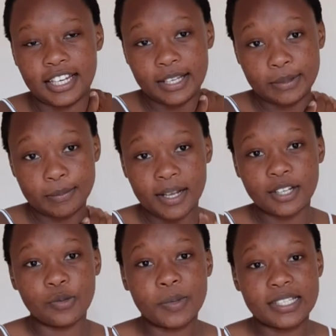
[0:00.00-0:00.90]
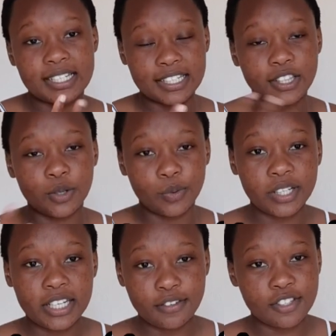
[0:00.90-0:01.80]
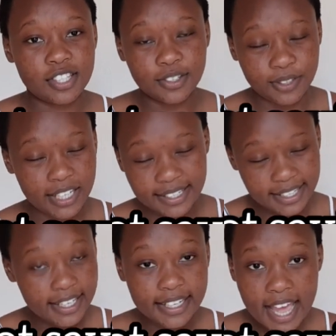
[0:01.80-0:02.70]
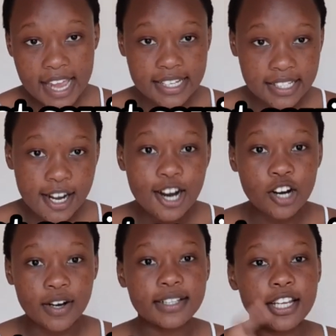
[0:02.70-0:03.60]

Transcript: Like, Barry must read the word every single day, day and night, right?